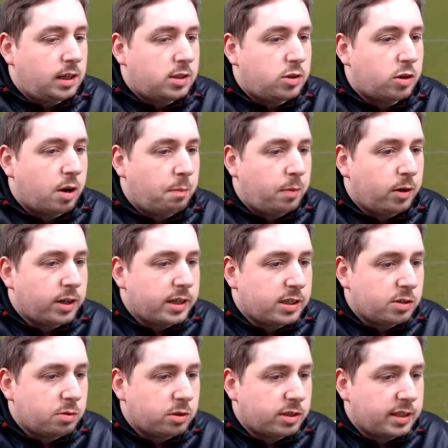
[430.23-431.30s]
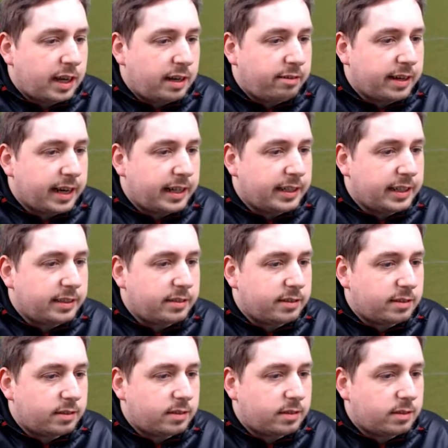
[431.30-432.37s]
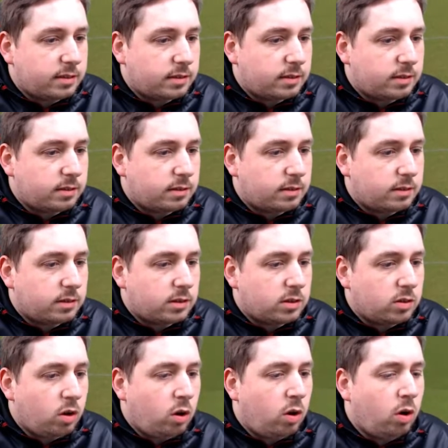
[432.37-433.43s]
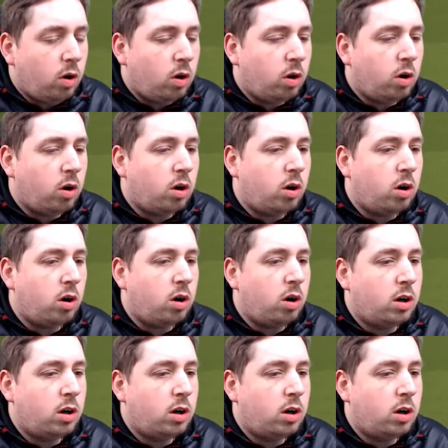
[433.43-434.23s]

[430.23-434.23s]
So we've got Buck in towards Taylor again then. Oh.